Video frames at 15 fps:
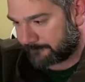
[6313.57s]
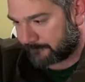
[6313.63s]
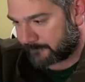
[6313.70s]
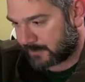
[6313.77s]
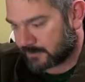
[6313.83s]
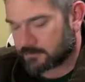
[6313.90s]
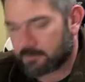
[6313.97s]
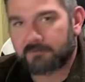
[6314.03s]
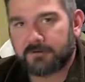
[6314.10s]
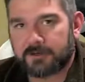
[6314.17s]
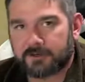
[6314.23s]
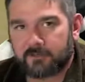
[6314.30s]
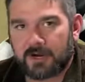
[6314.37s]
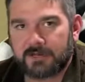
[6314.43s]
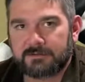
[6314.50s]

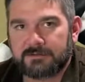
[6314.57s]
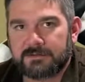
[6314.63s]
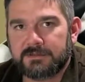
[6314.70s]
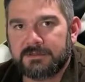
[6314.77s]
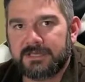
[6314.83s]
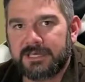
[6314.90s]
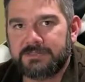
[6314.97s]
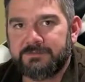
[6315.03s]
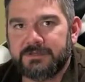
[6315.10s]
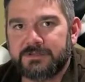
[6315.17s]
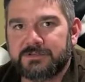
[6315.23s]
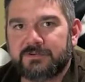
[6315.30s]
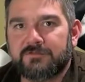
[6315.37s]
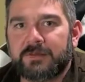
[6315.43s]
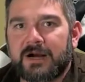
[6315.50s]
1,200-watt HP
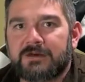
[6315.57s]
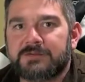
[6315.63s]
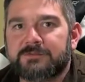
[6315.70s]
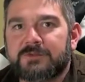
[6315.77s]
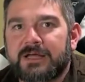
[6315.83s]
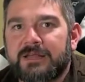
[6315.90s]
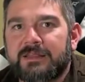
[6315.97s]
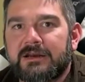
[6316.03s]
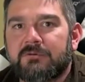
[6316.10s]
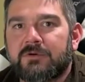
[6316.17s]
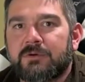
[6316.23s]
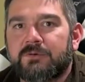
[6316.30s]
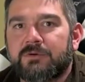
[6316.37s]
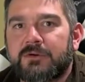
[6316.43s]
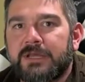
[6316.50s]
server power supply that I
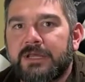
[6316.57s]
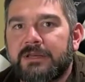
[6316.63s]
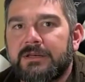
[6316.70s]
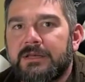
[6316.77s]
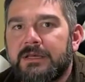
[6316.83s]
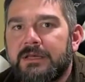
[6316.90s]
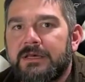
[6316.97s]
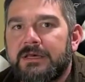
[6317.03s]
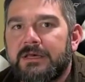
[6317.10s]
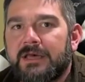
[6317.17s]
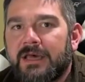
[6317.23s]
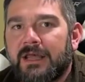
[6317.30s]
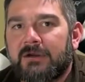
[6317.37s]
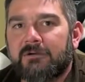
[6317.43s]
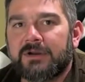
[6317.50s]
want to put in,
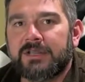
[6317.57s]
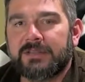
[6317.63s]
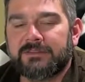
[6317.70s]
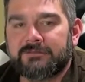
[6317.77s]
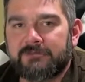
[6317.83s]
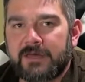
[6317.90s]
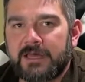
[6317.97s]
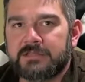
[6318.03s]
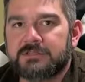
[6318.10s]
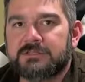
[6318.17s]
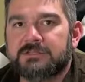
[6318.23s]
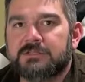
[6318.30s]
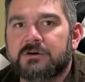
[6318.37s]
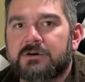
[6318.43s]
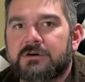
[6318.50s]
and I want to get the fans
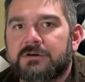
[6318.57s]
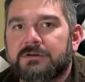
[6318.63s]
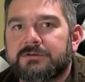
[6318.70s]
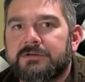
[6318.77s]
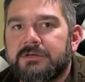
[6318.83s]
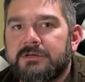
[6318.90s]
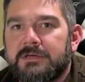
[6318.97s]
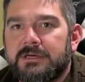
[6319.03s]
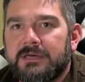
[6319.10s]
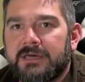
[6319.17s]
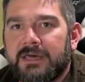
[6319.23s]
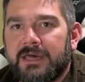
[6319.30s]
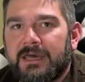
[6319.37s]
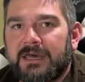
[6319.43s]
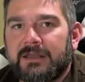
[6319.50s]
installed,
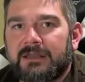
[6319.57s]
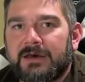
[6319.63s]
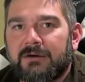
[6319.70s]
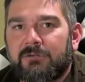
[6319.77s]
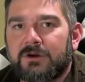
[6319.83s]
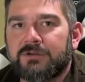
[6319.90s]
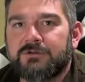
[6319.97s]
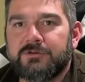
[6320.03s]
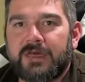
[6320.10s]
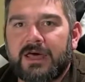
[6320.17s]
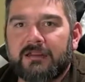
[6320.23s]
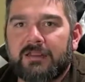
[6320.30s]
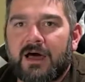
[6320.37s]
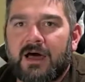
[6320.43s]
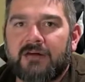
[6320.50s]
and I want to do
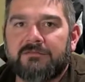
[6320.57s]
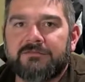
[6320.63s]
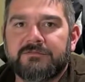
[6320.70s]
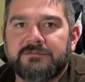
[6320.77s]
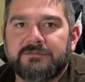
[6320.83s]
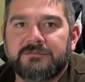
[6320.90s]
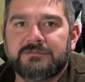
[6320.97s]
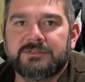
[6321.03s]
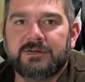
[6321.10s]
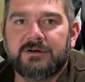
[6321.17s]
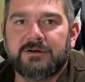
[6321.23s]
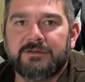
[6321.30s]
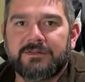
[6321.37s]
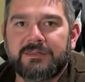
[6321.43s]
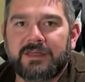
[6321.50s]
that live. So
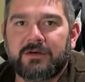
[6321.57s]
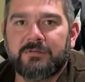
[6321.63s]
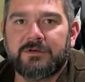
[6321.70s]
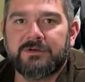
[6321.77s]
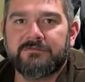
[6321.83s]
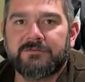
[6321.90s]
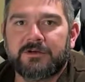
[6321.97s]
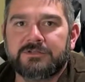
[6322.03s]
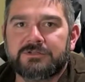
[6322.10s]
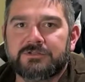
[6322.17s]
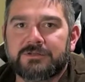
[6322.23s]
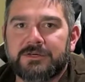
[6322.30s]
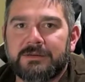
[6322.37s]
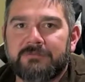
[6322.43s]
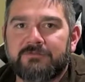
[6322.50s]
I think that would be a fun
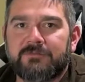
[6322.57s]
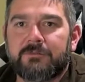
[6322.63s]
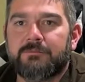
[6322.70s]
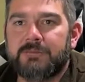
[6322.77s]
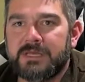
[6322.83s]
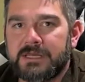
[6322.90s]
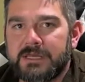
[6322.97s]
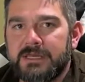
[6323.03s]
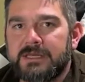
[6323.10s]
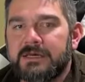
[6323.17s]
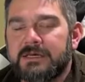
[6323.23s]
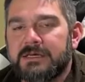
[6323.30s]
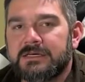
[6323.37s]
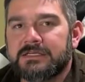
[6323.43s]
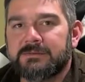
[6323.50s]
stream for me,
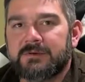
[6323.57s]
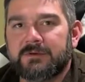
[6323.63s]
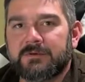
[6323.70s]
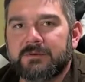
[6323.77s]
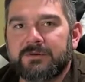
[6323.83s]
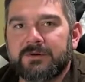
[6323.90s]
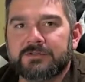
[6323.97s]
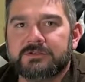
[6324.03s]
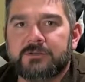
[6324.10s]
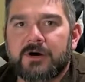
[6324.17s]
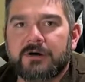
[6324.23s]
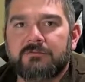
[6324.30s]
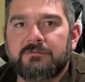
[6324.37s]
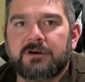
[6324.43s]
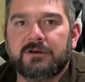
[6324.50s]
to be able to build some
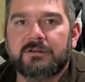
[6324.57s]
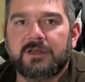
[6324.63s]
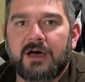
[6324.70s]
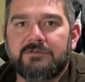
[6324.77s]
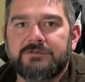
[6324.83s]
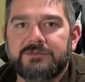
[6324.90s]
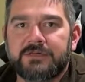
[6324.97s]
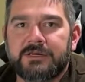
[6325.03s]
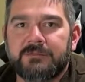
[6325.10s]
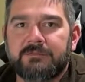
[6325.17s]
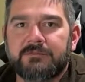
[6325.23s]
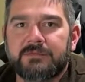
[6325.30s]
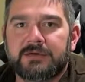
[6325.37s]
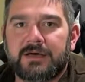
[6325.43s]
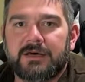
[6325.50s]
hardware on a live
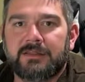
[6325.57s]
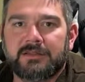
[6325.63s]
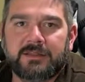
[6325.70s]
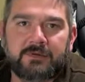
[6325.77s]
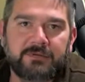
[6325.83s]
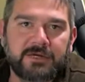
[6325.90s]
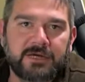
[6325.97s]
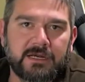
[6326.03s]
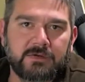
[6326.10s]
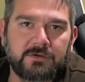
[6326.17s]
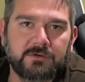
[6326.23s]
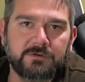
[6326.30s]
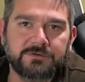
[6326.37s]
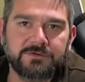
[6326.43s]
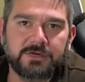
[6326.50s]
stream. I think that'd be kind of
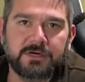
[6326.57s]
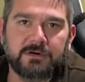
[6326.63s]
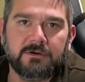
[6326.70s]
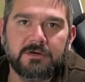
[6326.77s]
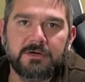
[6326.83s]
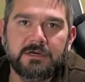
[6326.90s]
cool. So